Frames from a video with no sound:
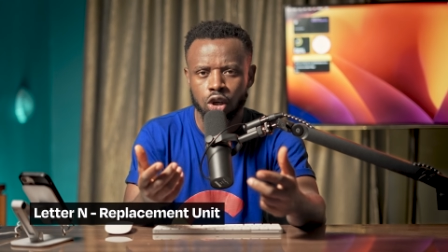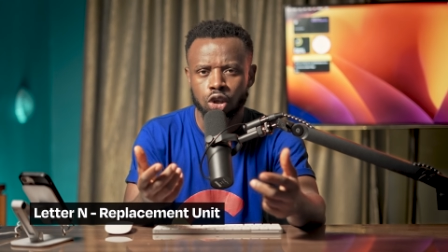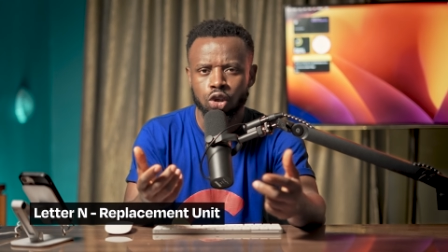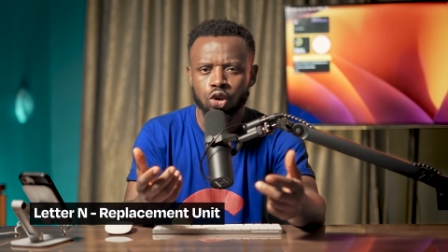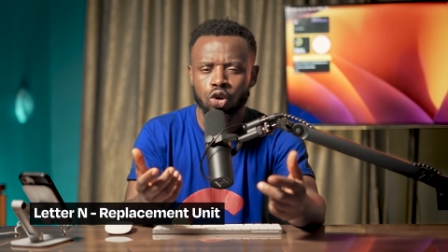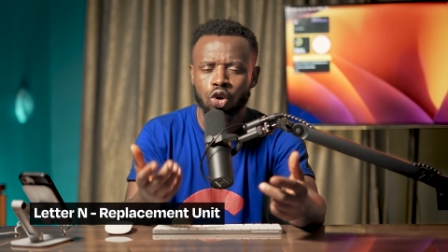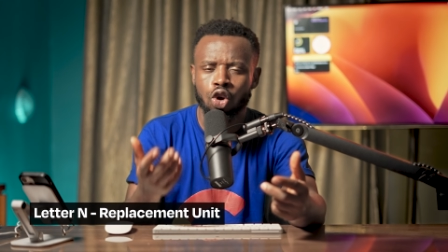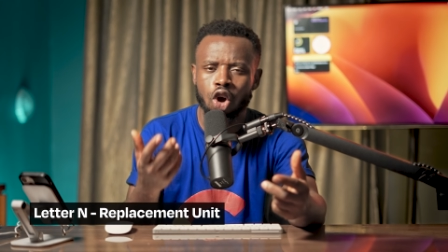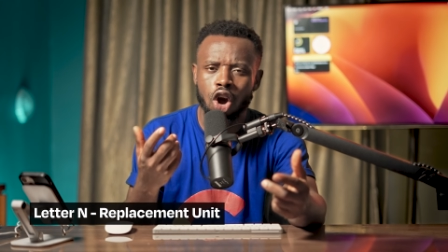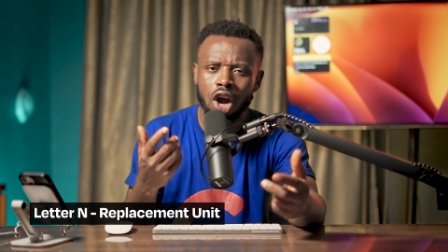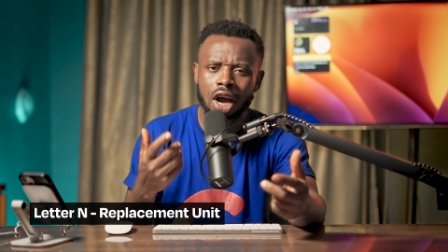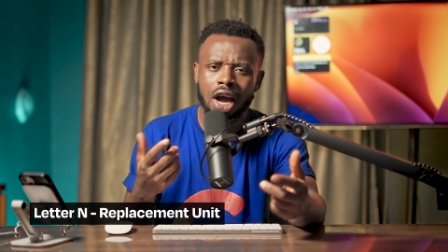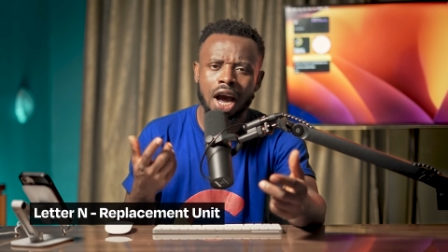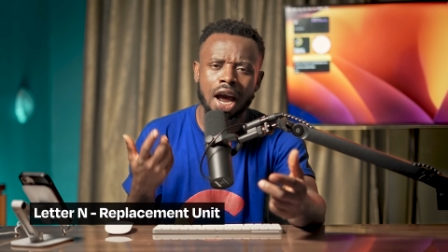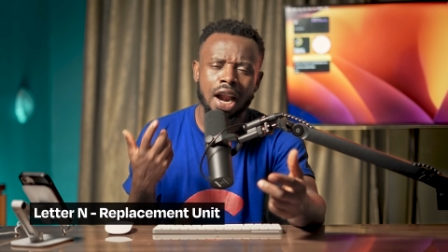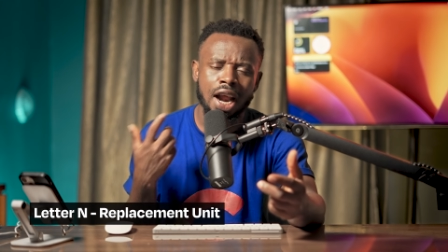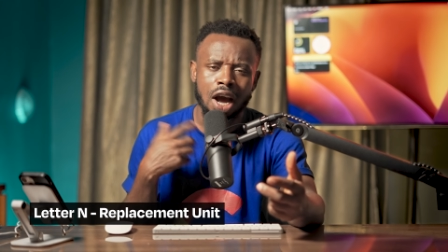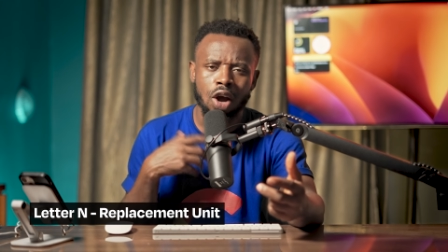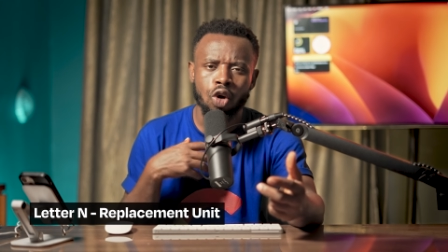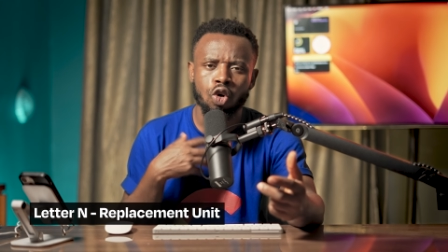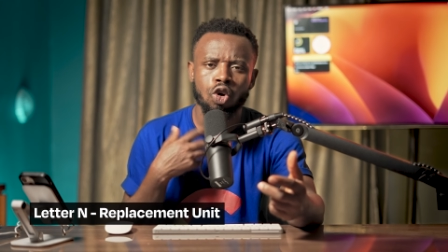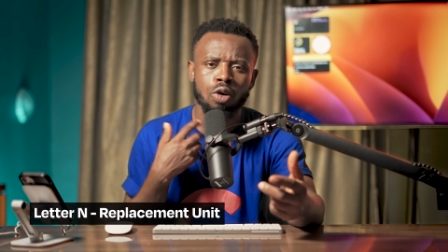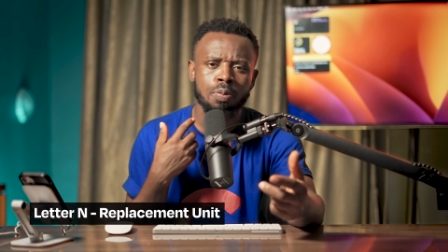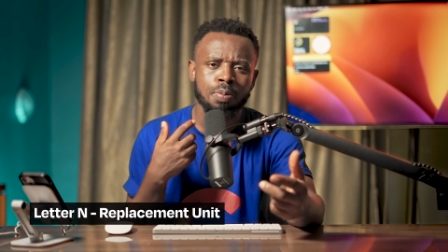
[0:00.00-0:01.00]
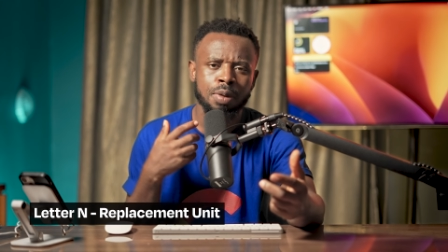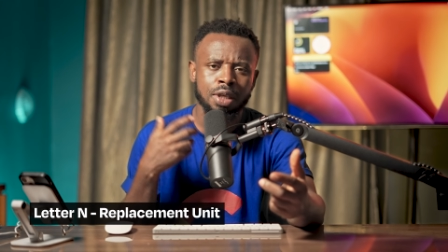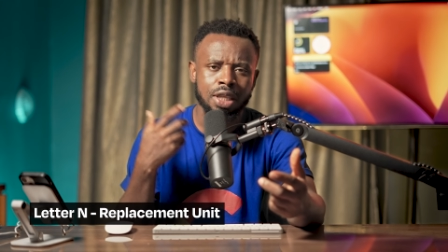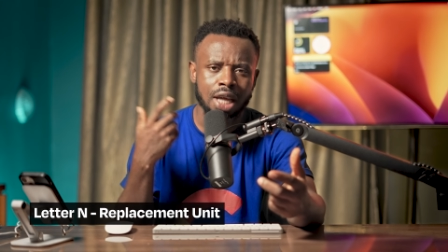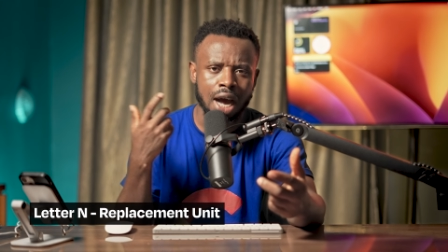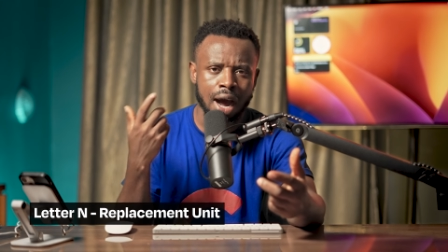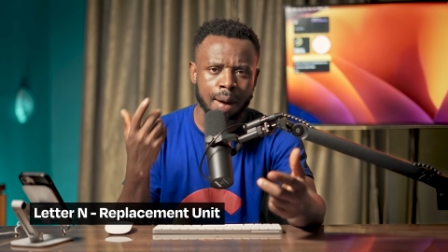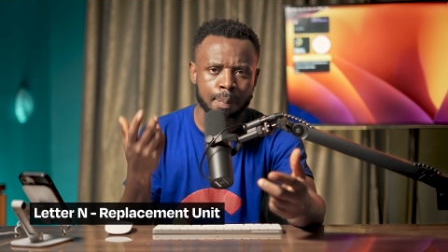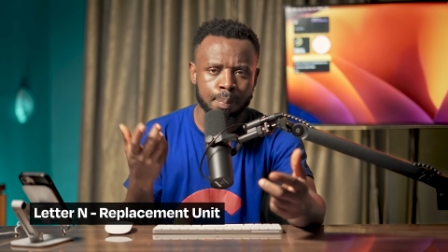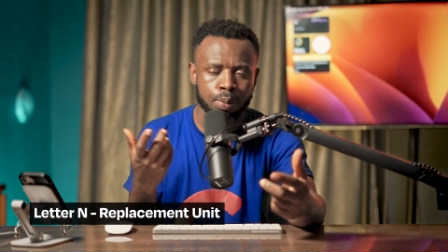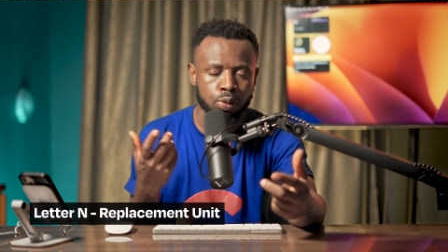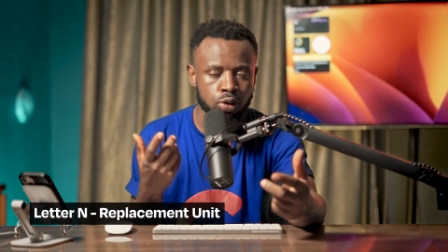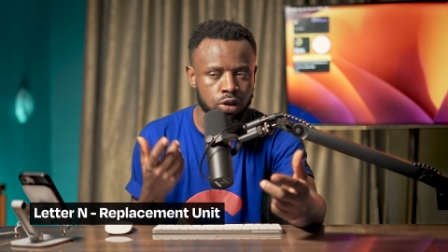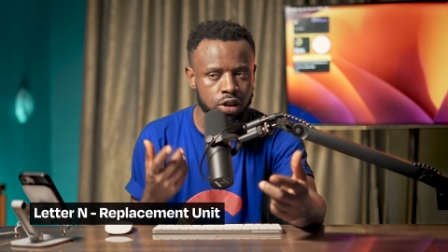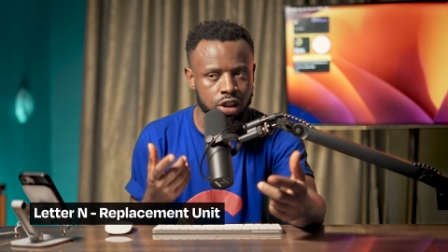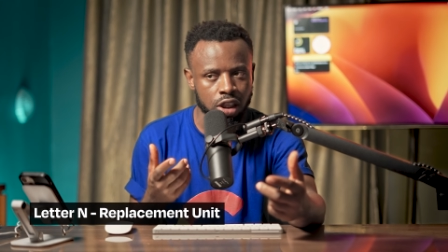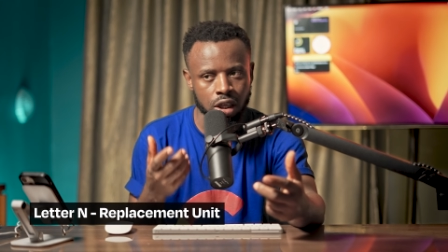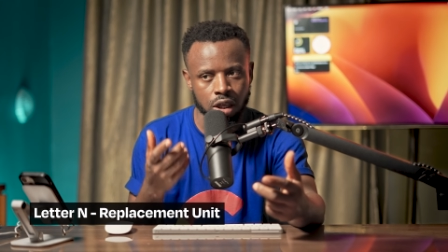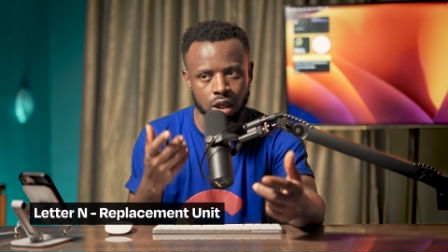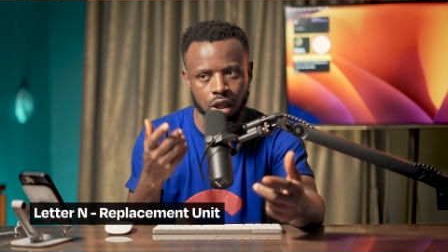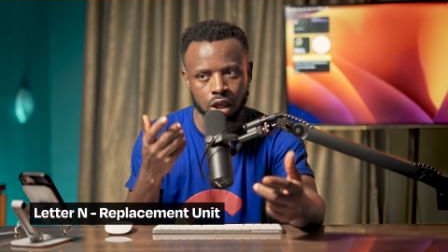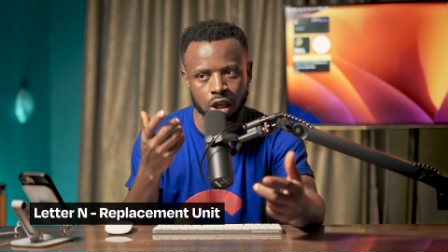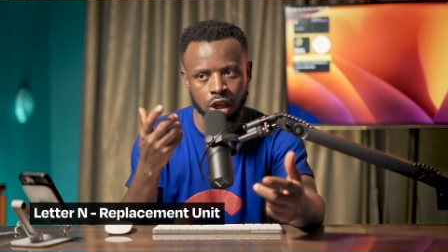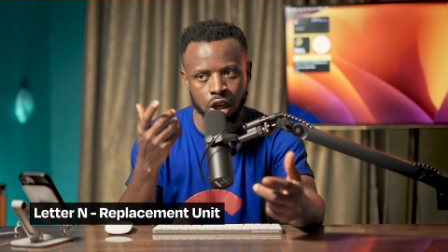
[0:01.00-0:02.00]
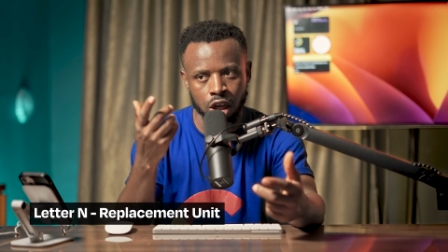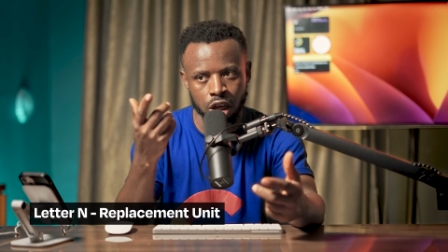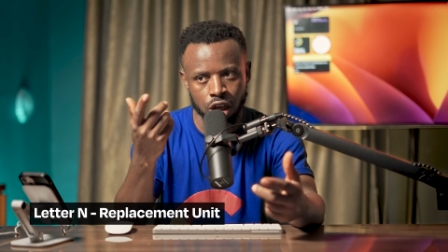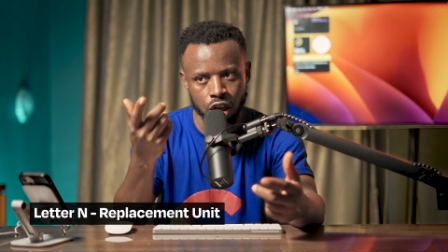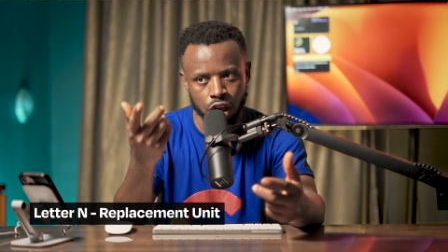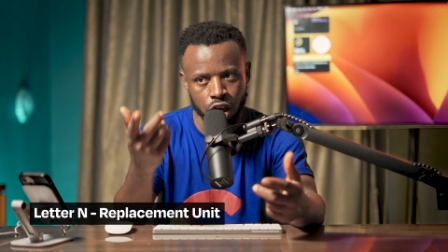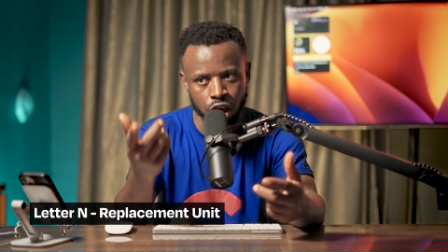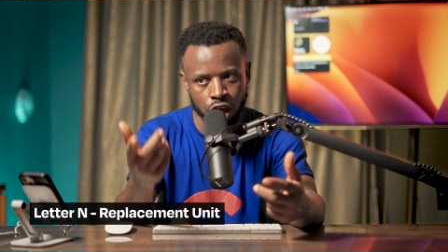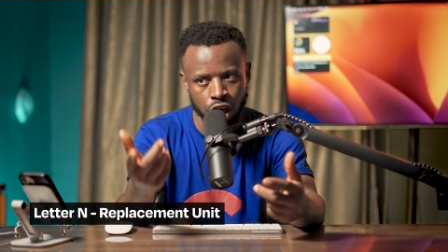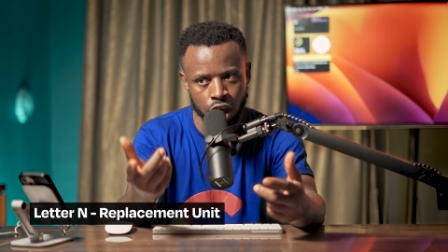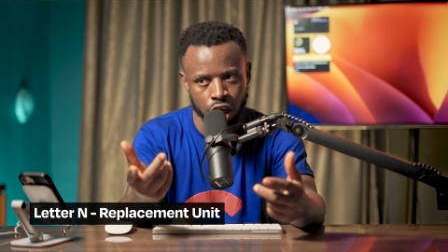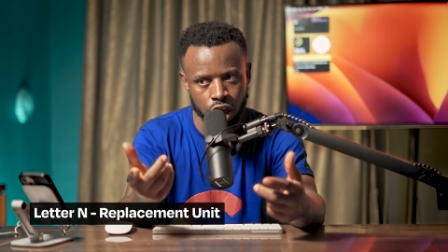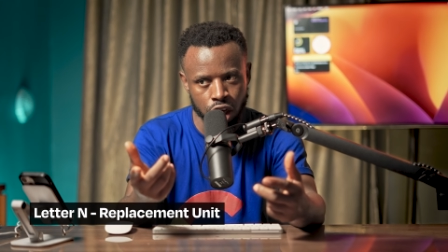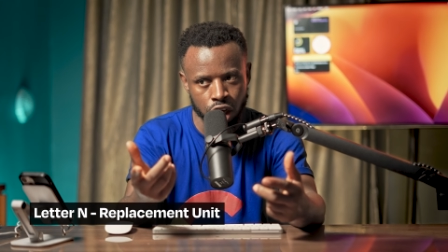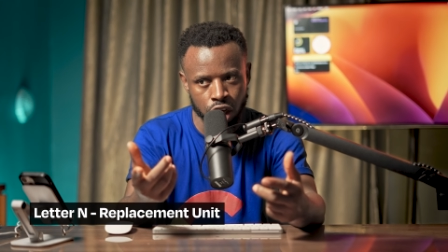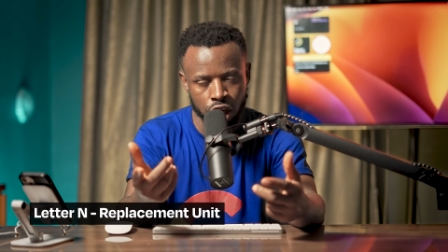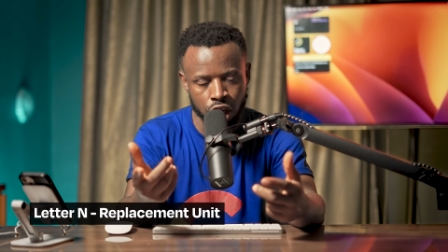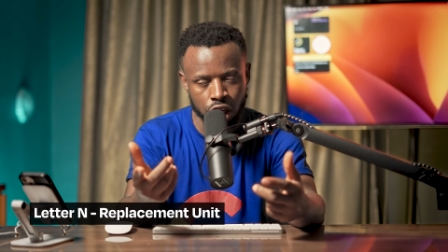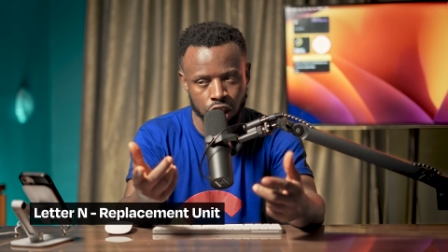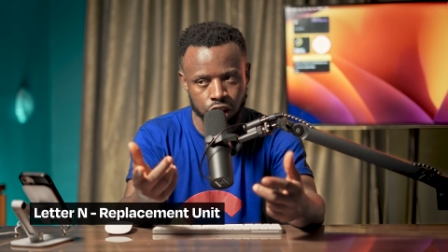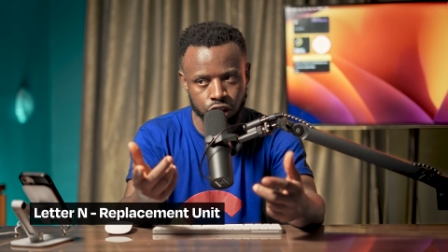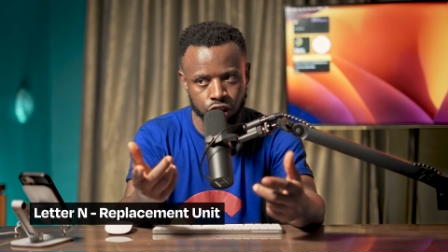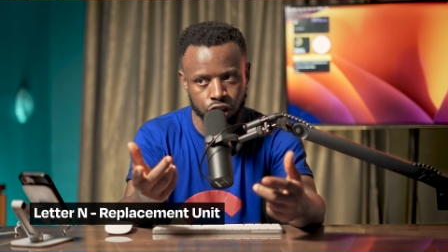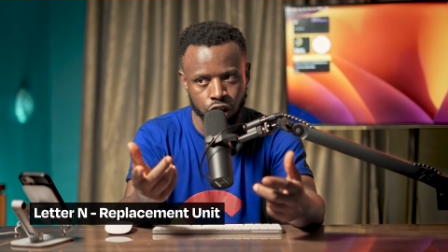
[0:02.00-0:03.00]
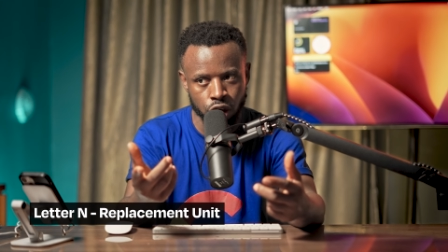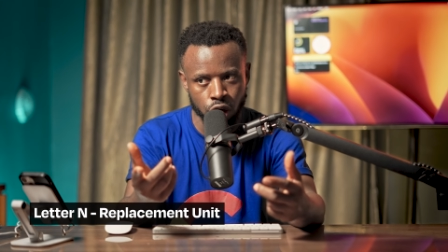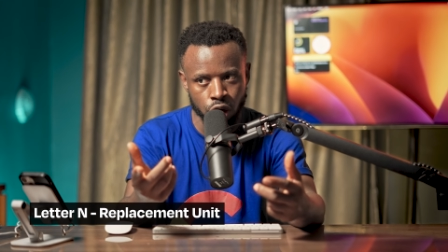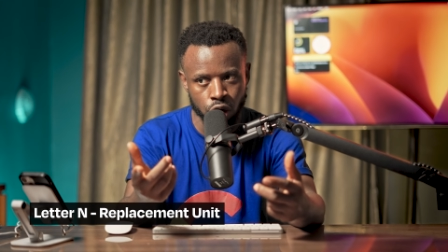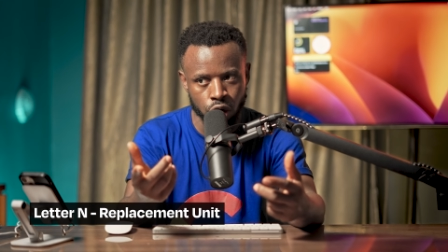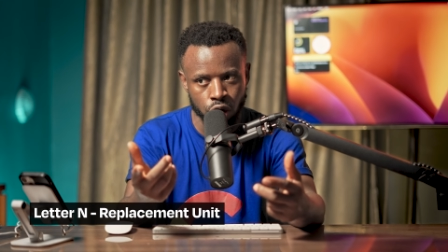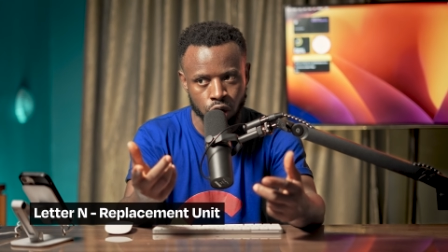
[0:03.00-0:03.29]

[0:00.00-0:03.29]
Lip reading: You can't carry and go meet Apple, say, see